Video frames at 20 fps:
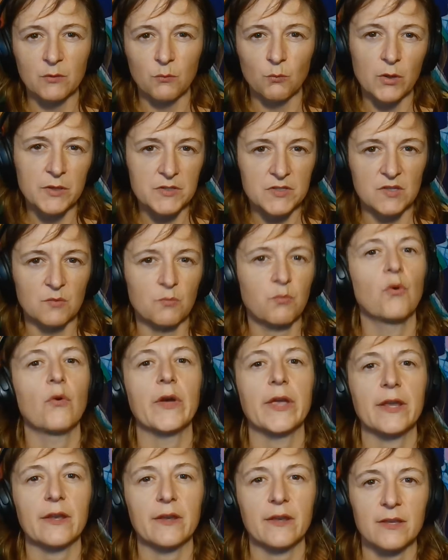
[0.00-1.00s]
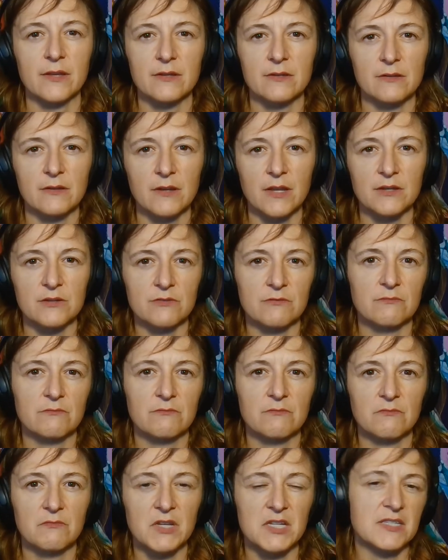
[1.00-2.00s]
what's the point in
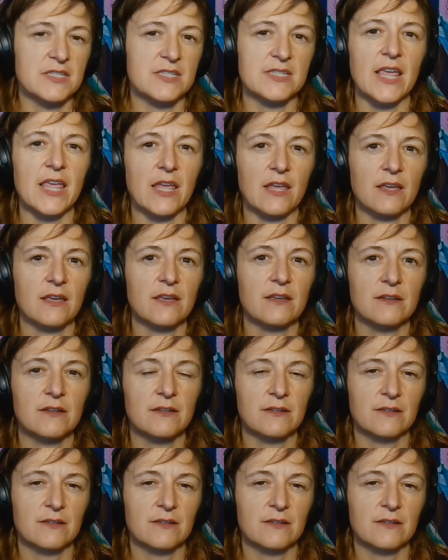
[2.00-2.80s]
saying it?